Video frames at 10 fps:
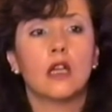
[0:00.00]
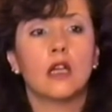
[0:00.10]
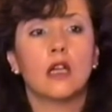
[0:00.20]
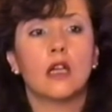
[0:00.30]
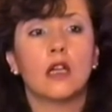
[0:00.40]

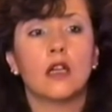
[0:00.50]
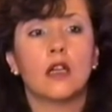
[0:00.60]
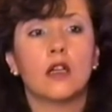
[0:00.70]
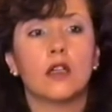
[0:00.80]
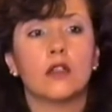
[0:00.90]

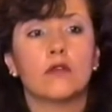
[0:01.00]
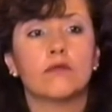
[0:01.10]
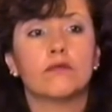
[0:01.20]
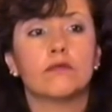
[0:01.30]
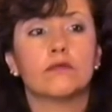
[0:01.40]
uh,
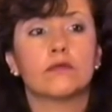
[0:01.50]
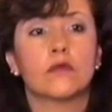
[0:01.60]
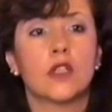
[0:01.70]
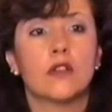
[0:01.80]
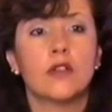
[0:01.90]

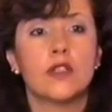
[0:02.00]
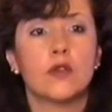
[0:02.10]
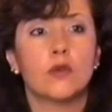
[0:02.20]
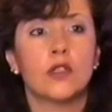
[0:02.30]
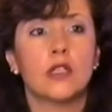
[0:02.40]
what is
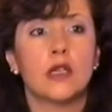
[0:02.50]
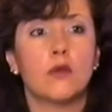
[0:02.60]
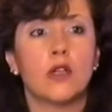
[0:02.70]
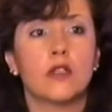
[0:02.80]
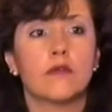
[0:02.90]
the word that I
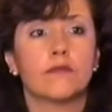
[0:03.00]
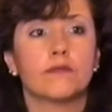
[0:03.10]
want?